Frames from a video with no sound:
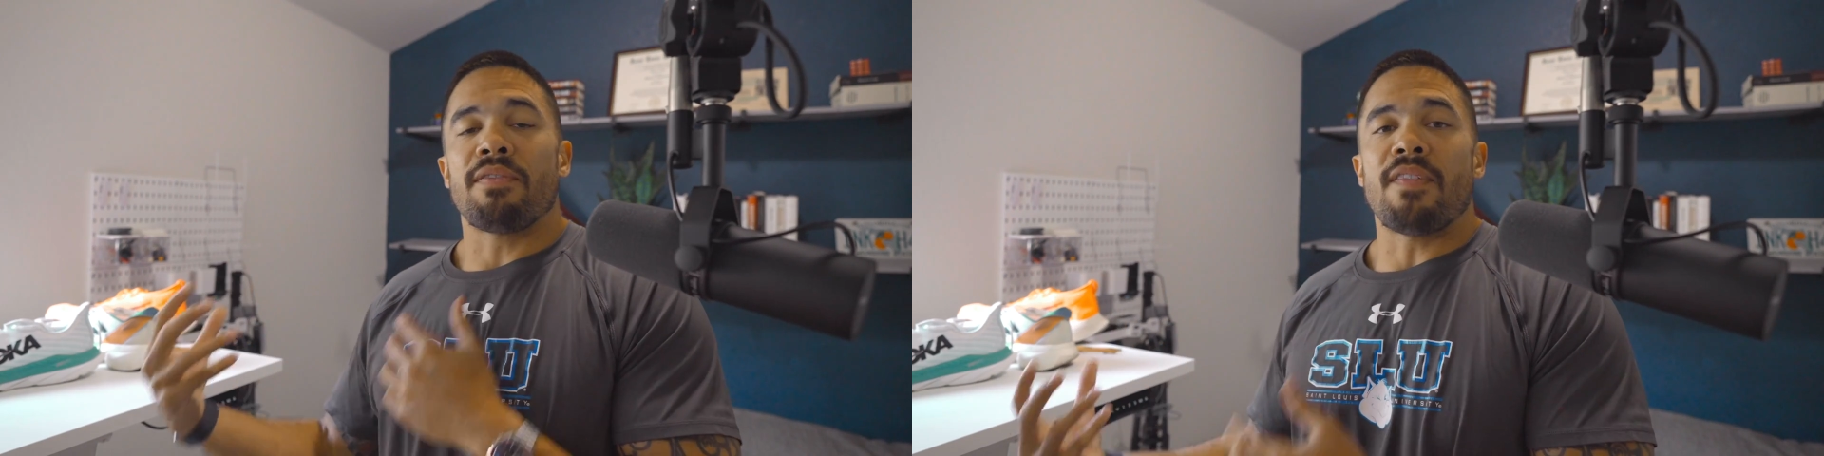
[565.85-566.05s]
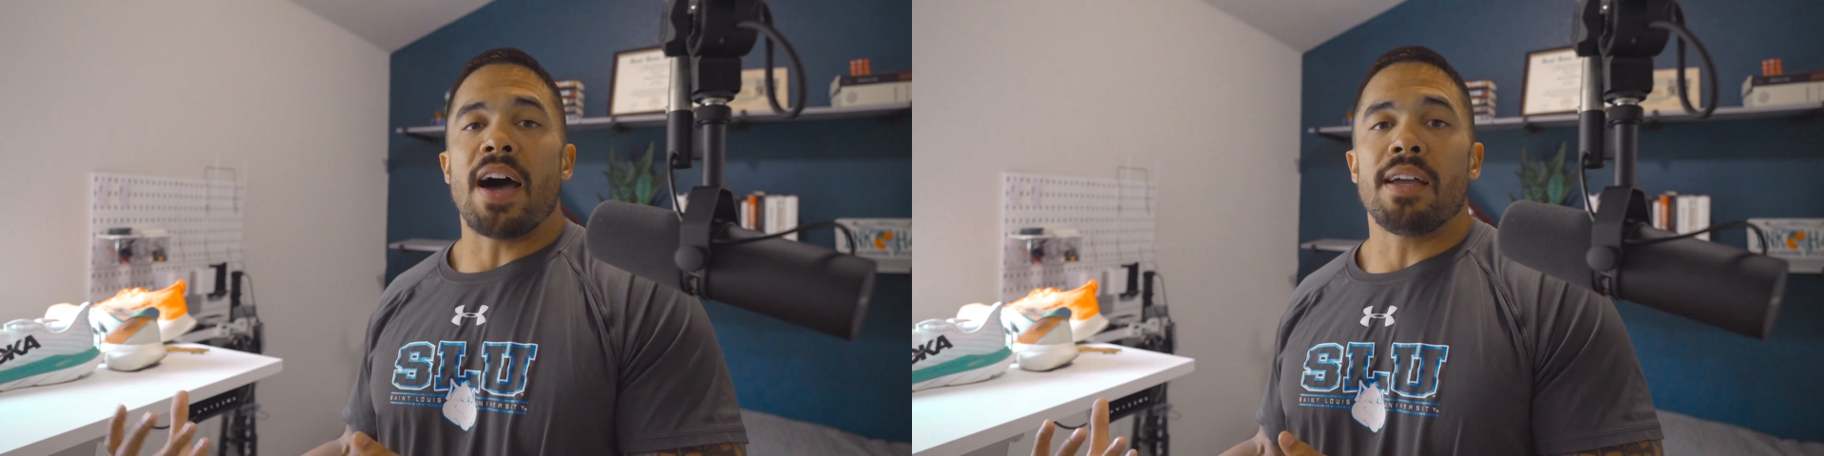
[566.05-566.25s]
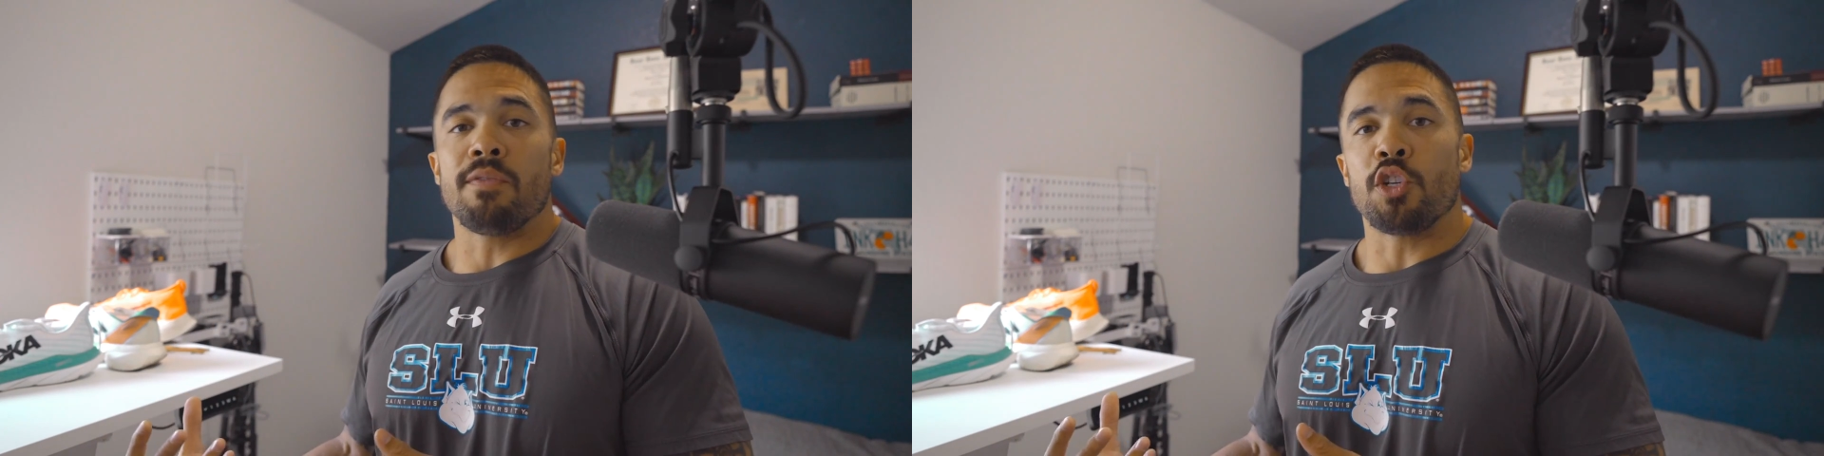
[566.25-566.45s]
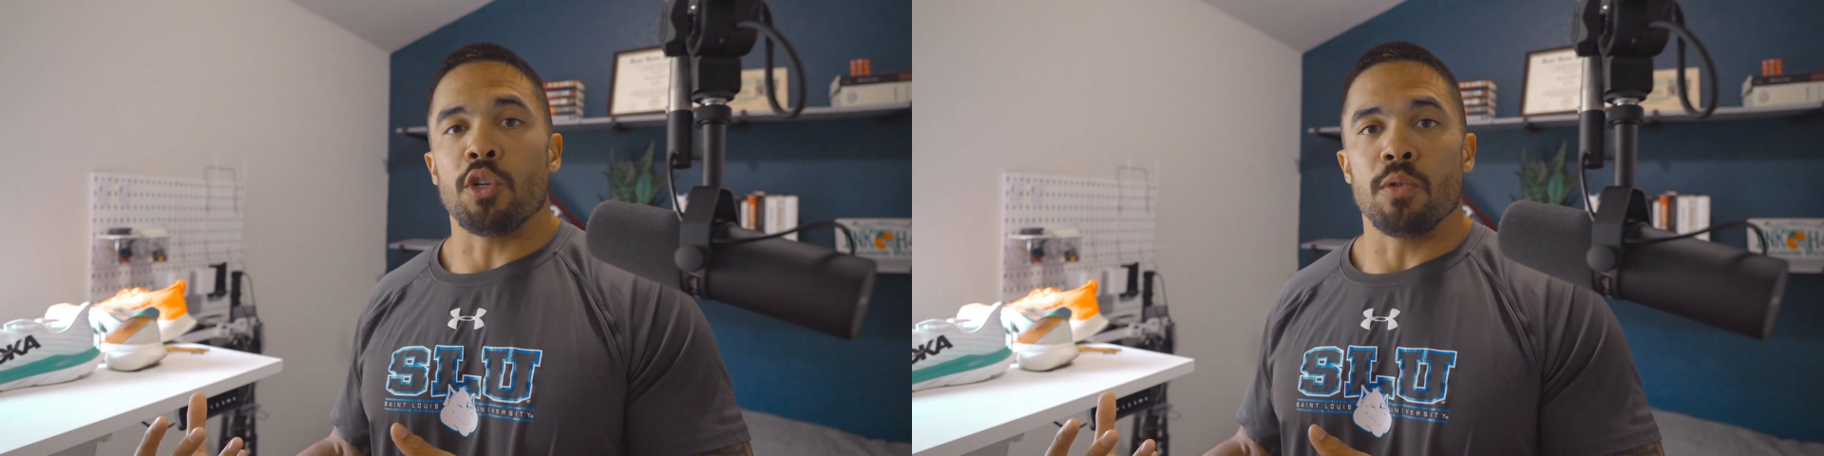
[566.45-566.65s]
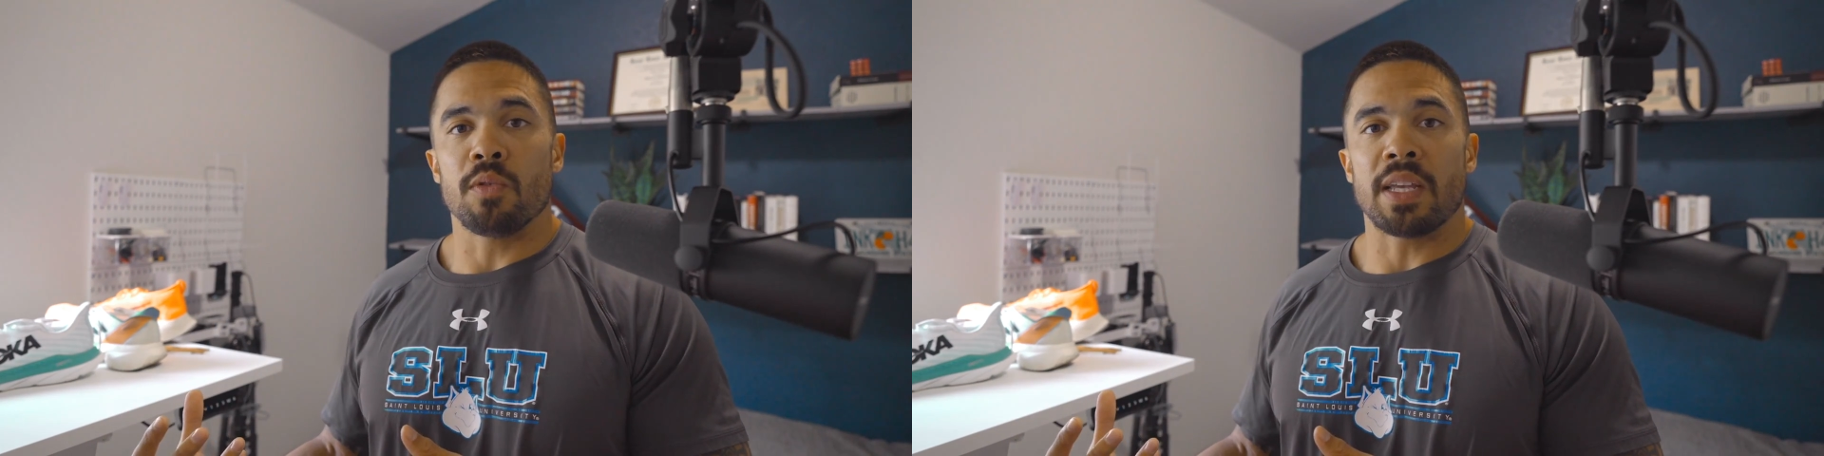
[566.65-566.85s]
five
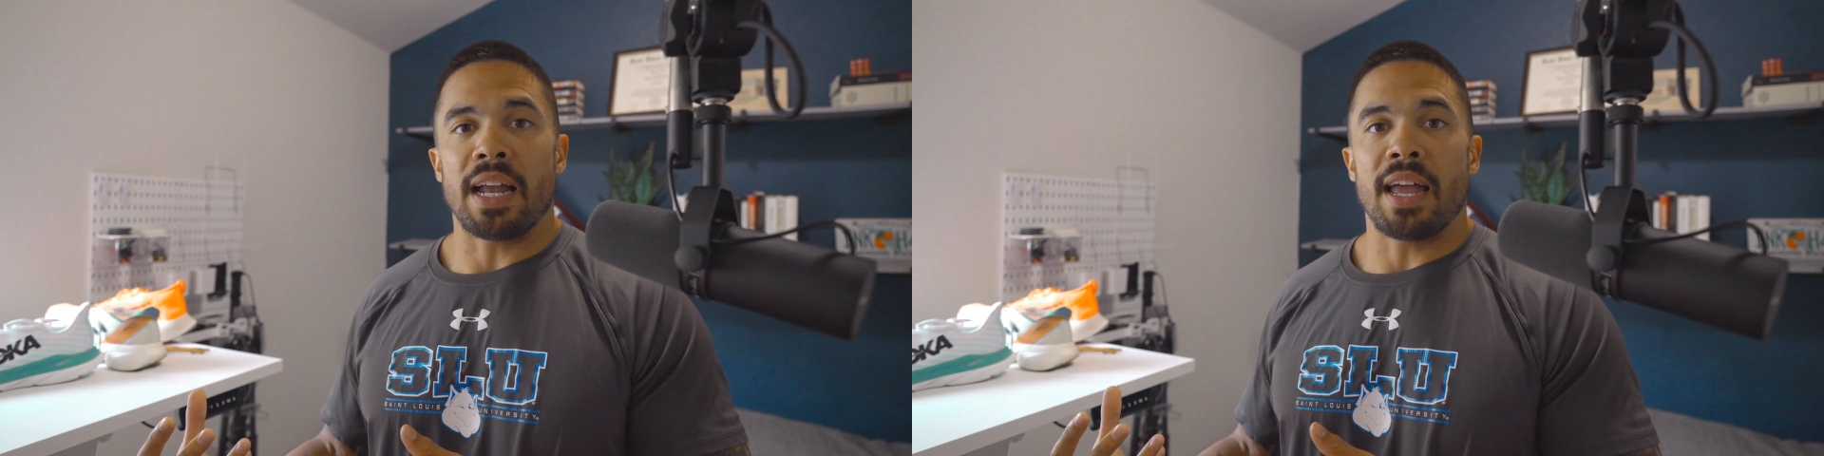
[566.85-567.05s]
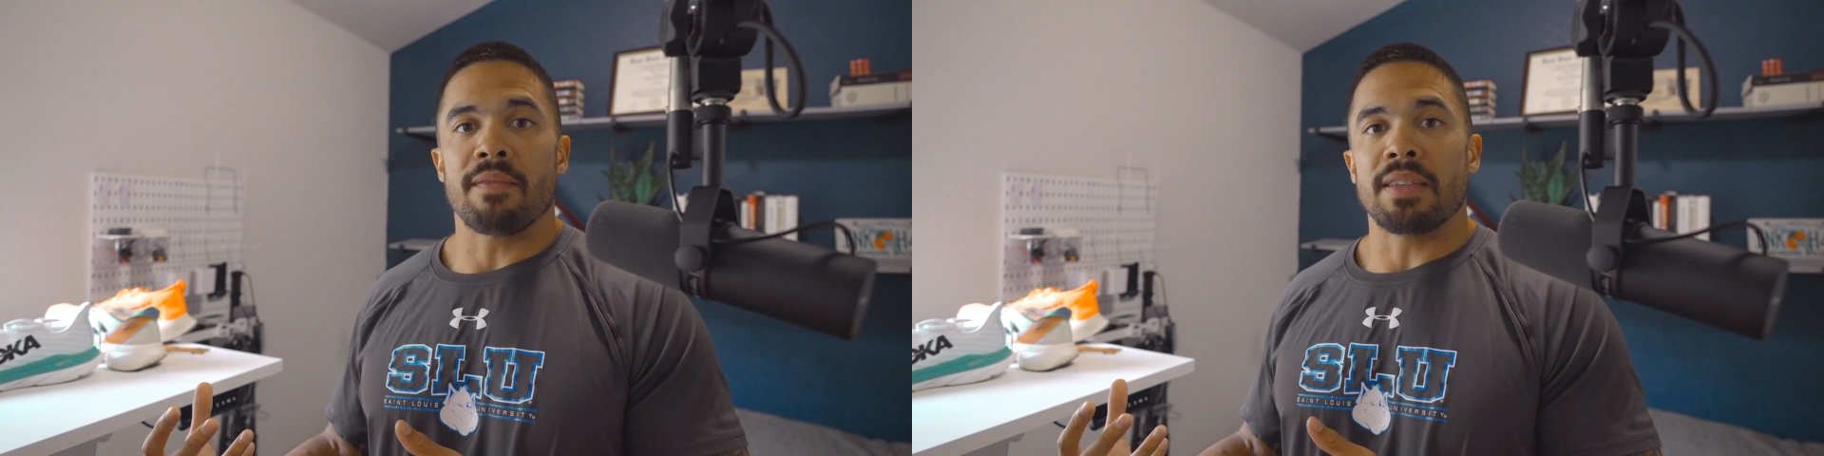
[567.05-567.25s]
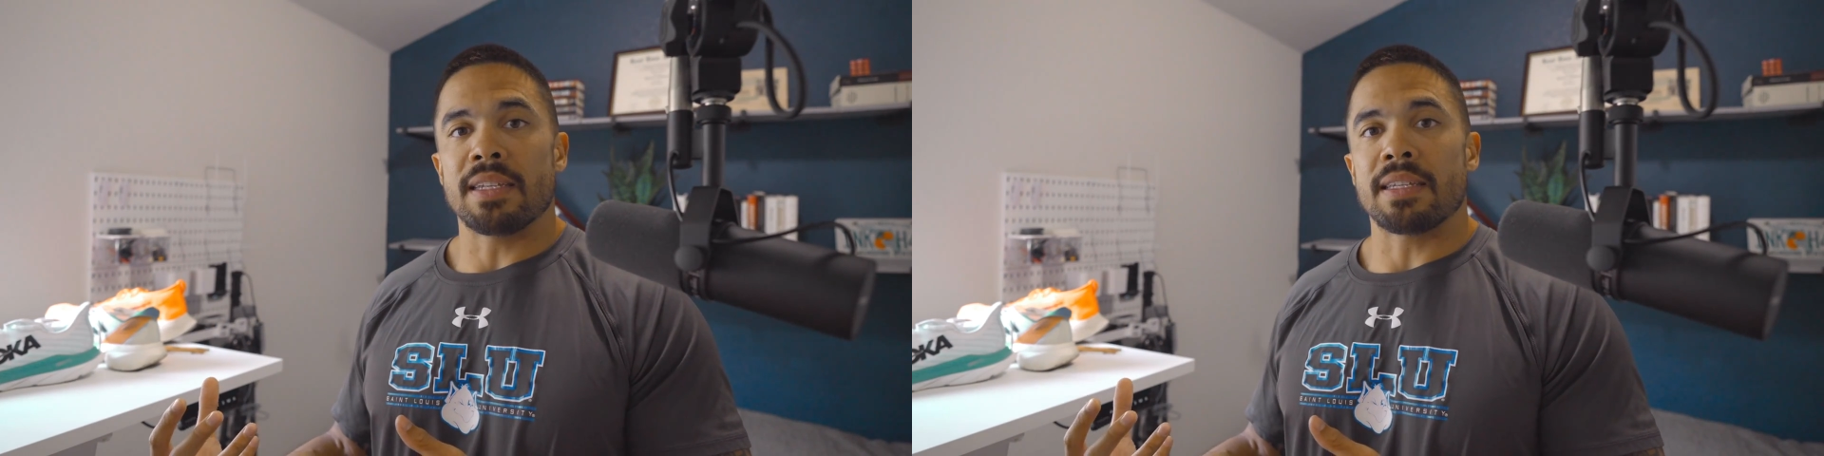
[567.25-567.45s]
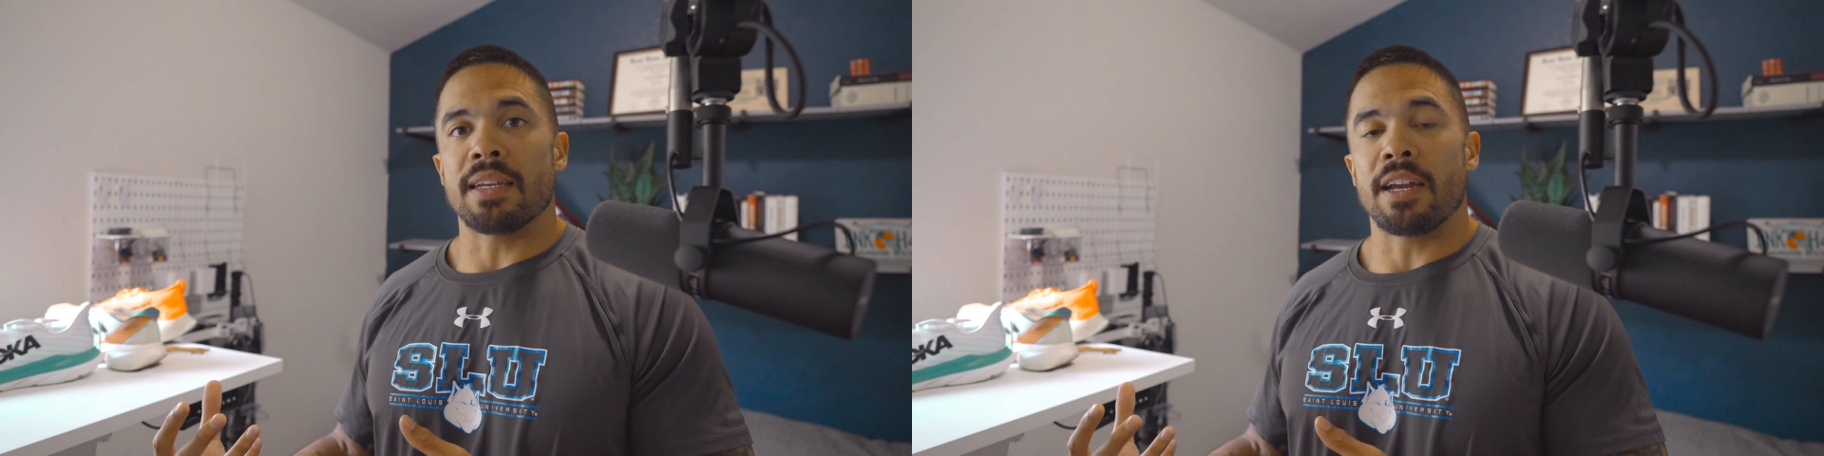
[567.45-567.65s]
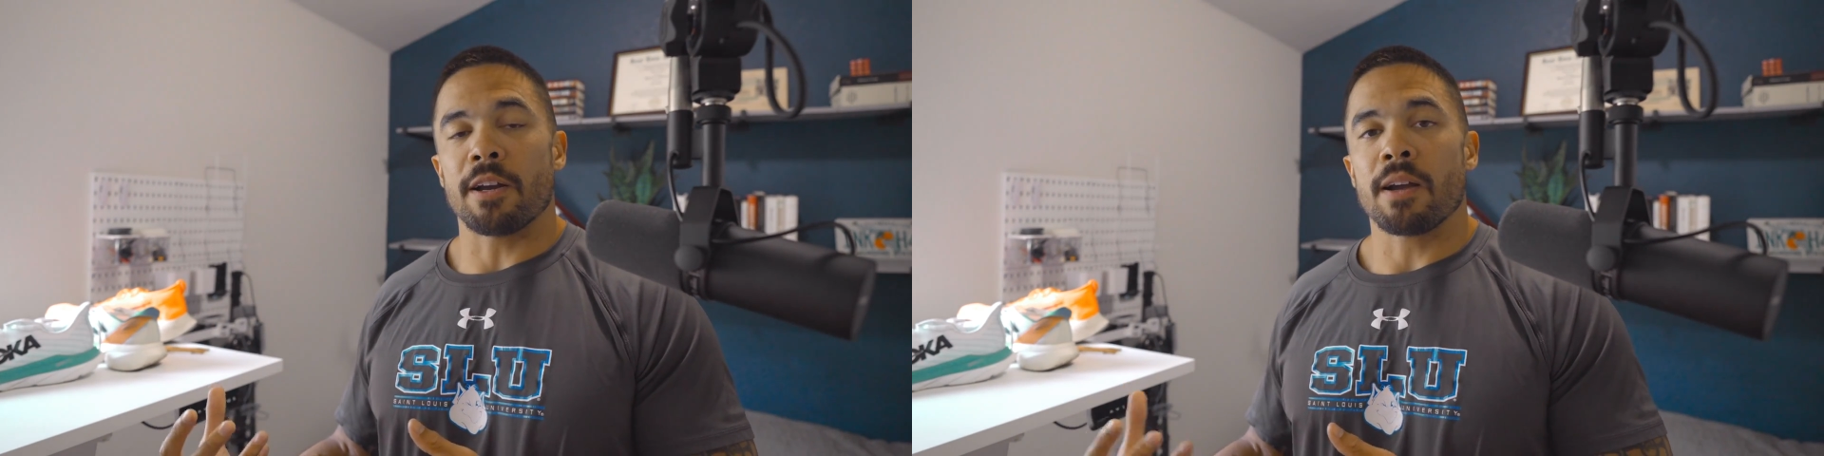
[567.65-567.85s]
shoes that I have listed
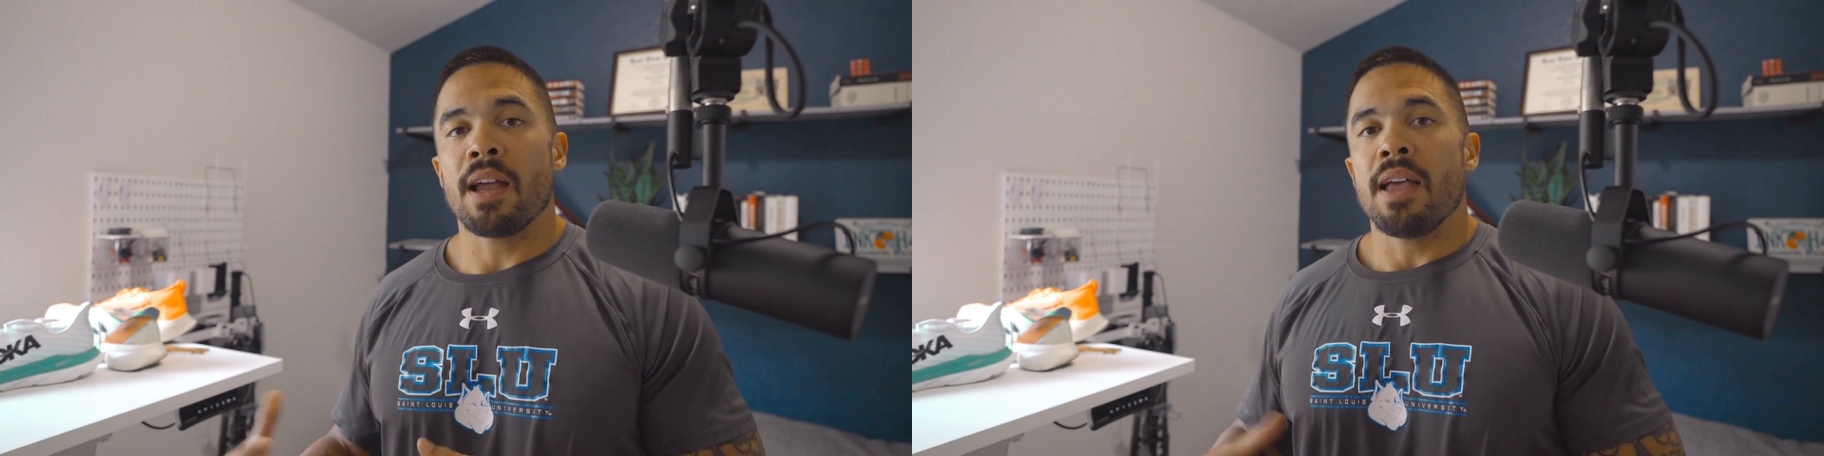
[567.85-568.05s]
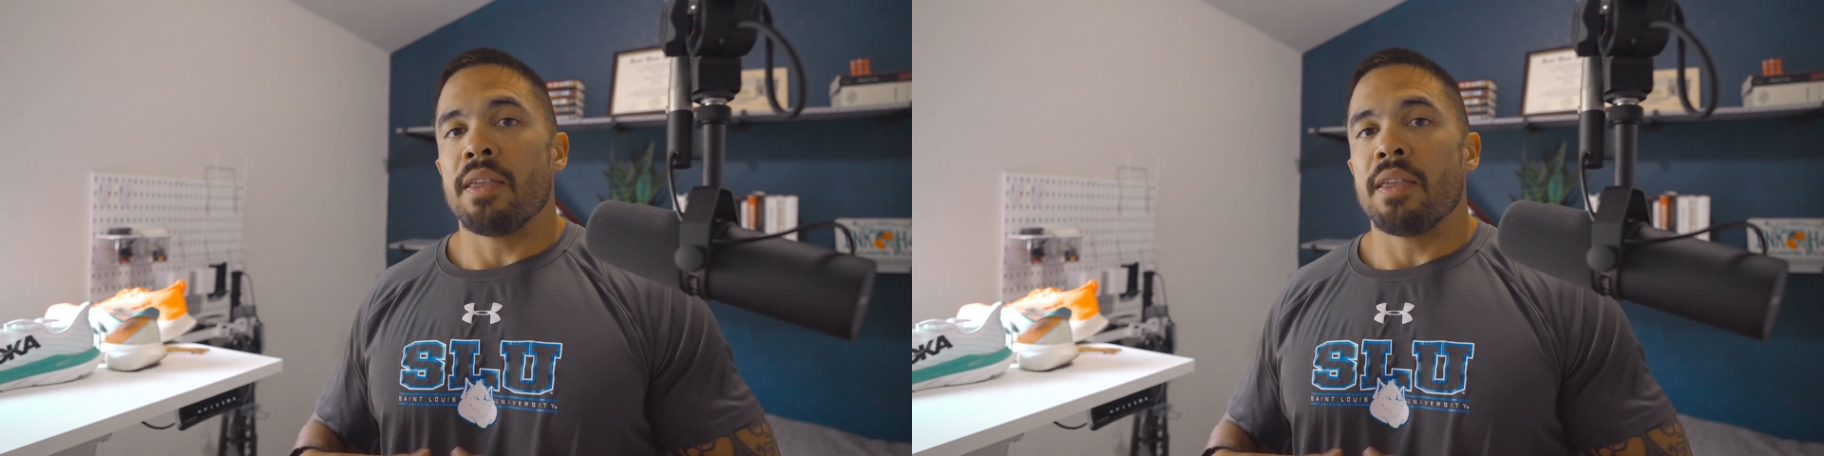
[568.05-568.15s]
here,